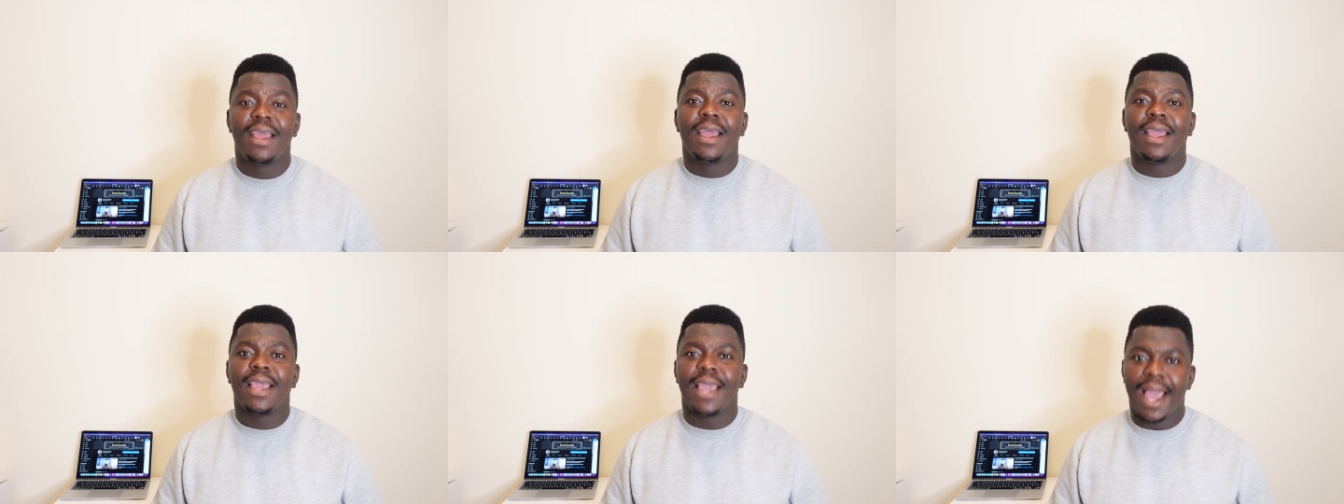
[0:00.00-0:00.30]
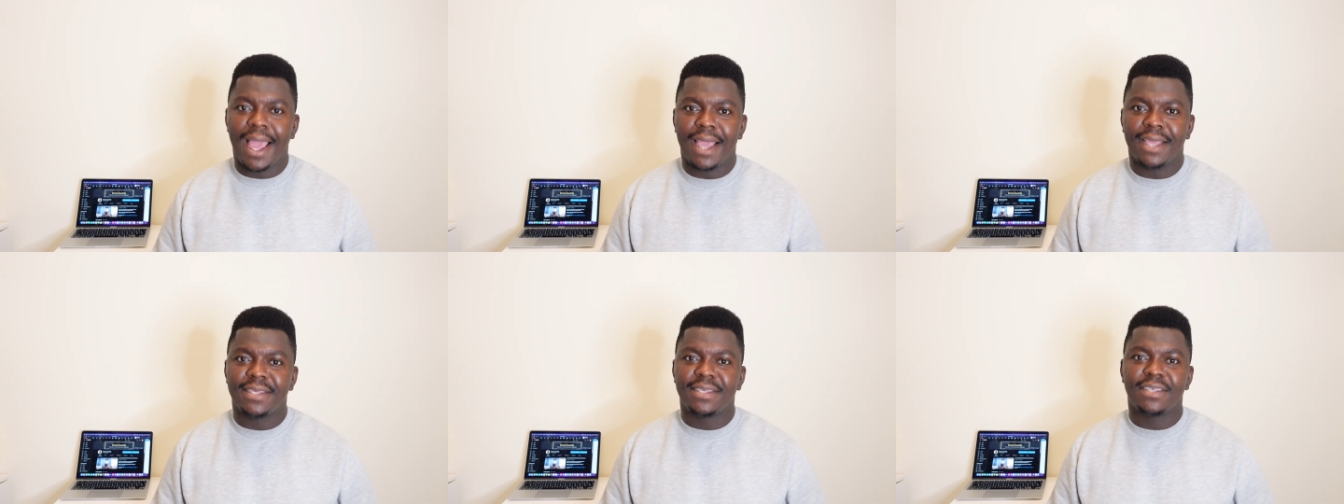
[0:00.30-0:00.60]

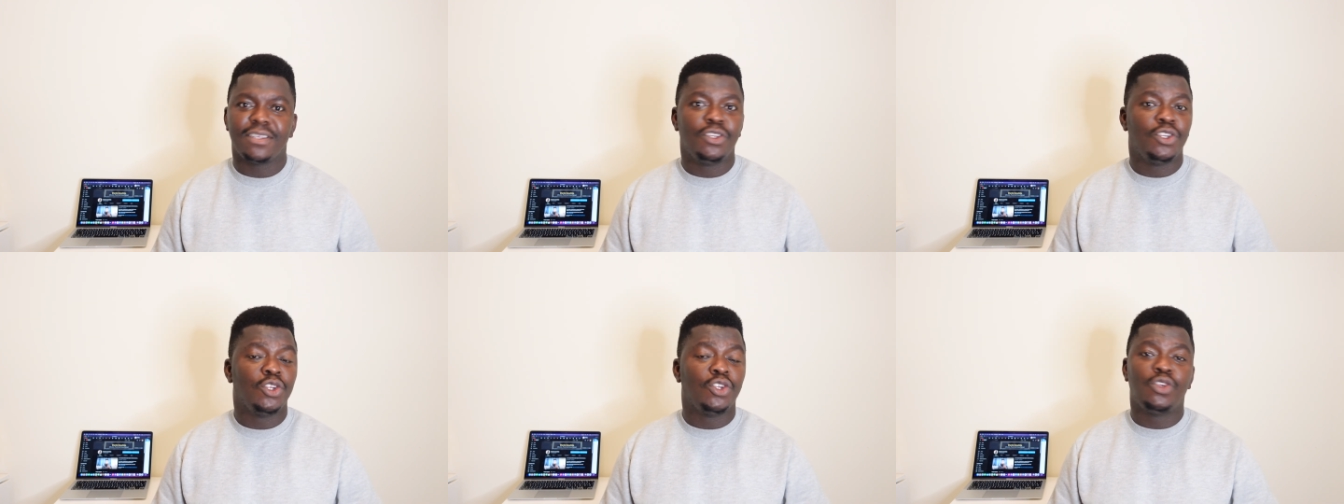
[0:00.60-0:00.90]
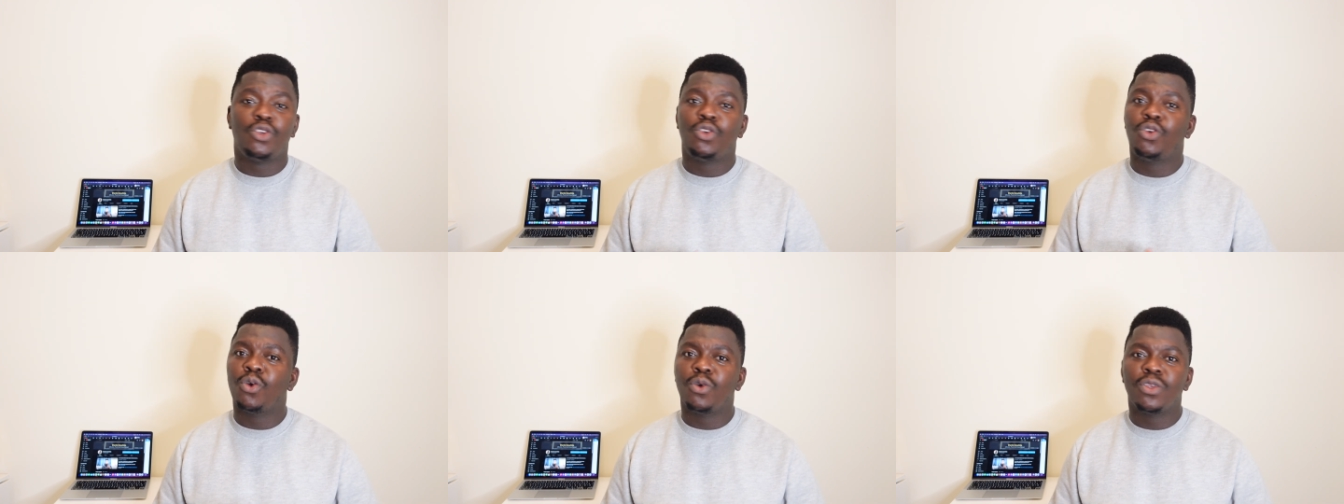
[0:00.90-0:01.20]
Guys, you
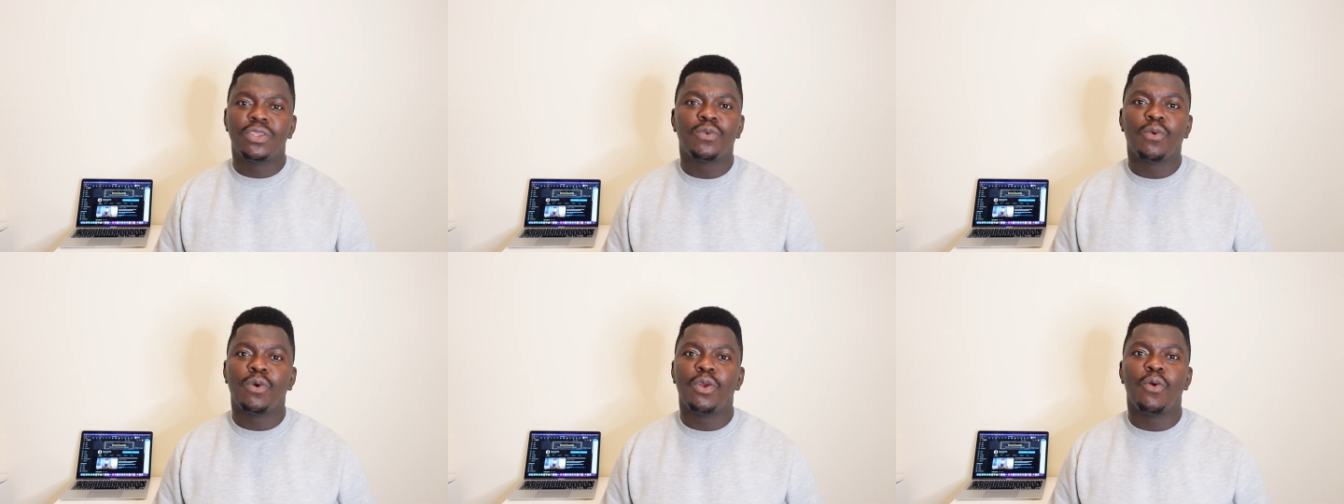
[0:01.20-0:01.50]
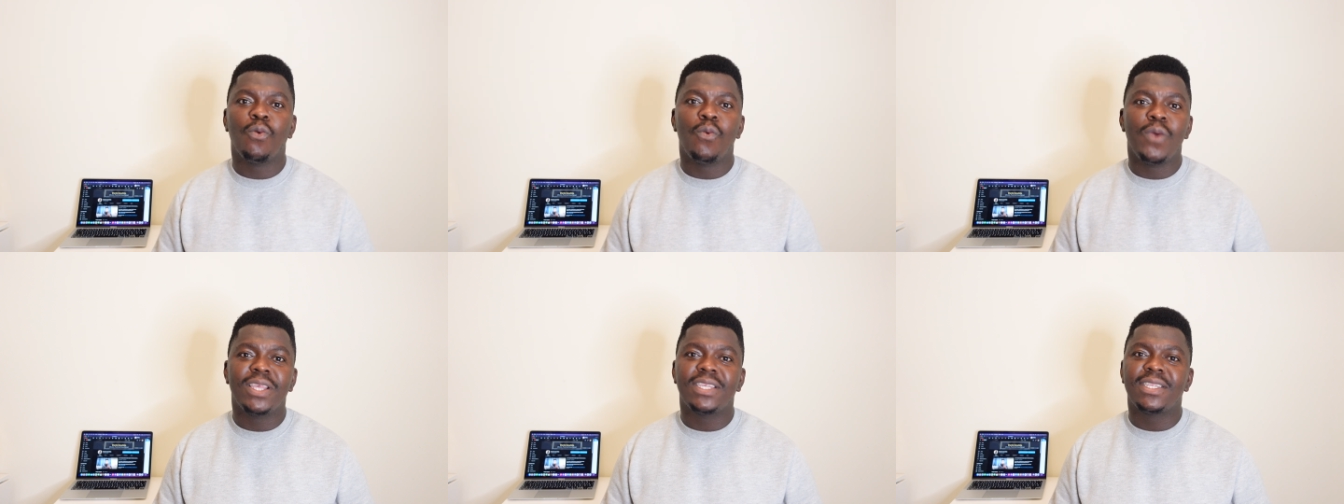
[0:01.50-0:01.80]
don't want
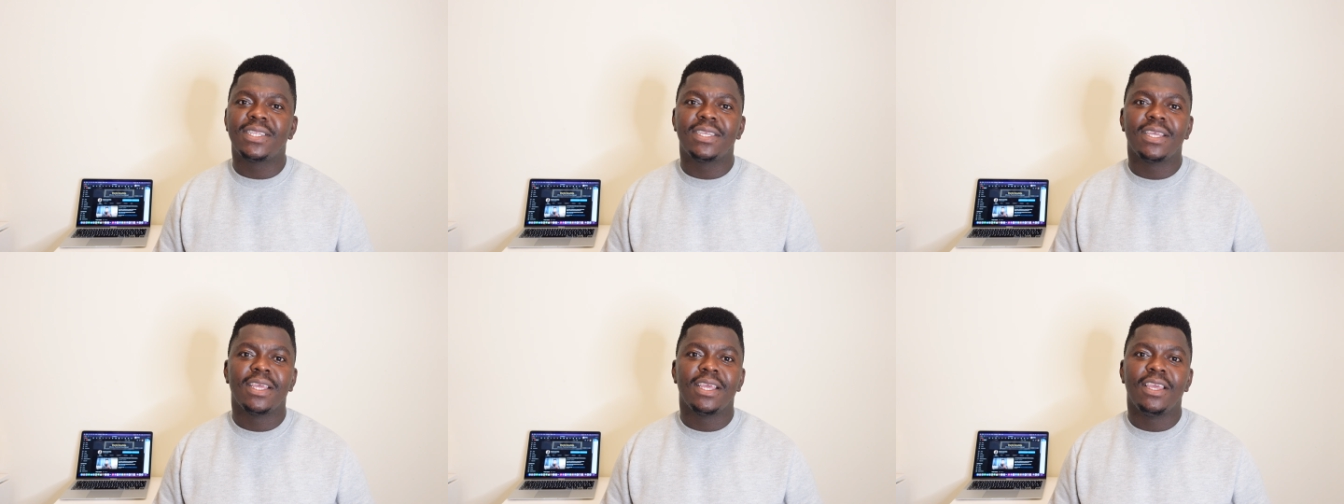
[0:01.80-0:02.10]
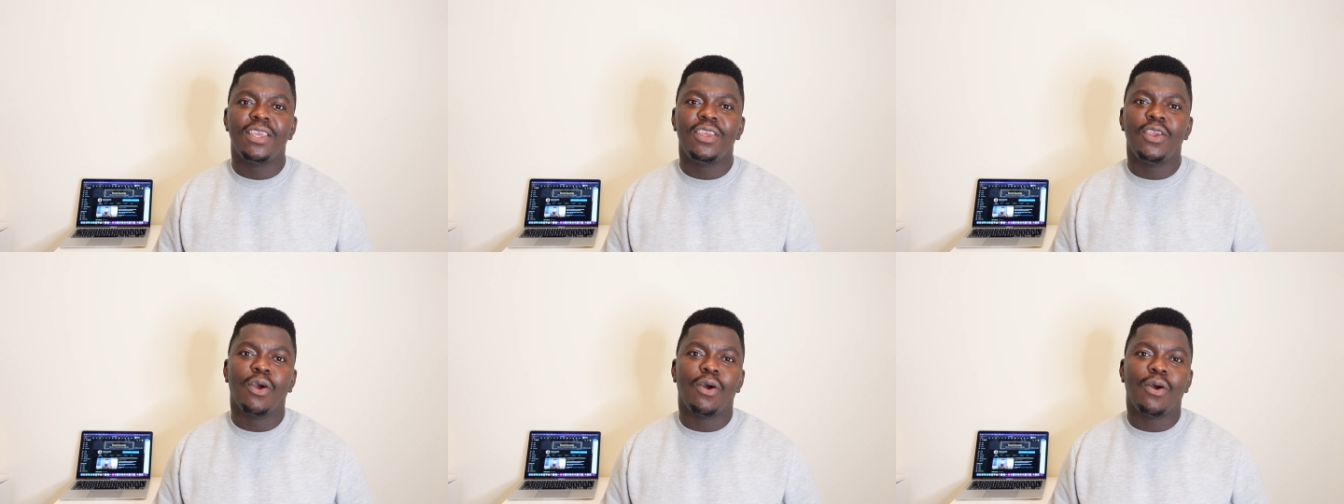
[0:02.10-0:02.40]
to waste
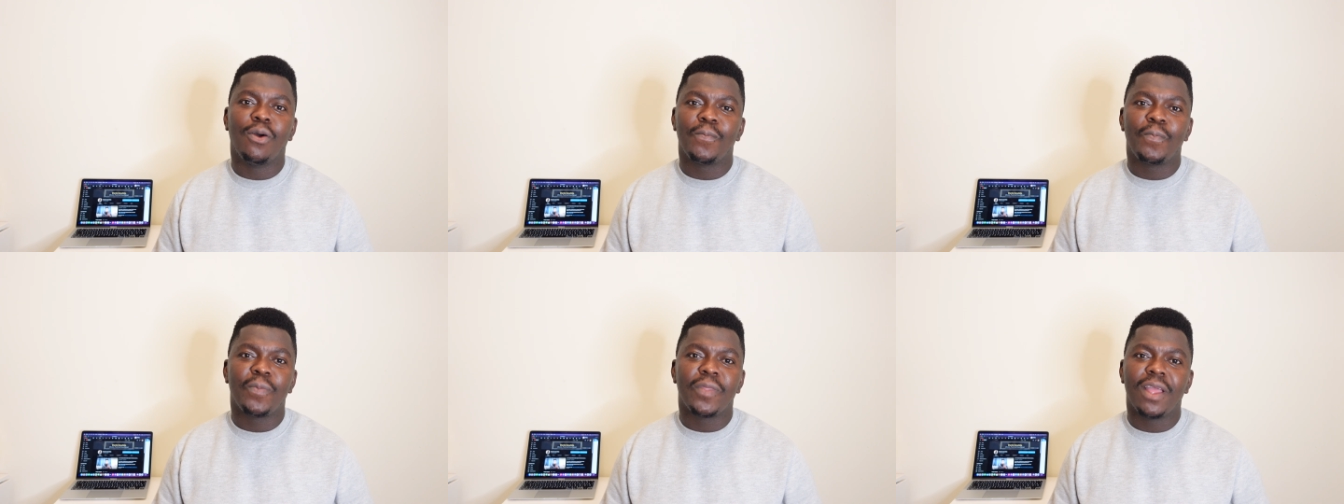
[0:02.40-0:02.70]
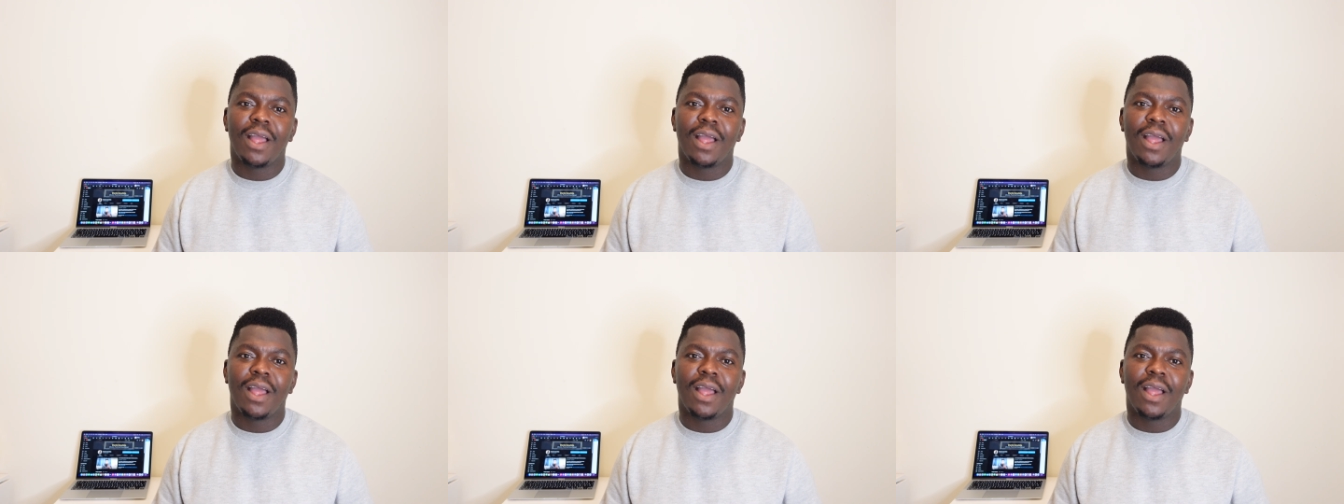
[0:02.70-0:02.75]
your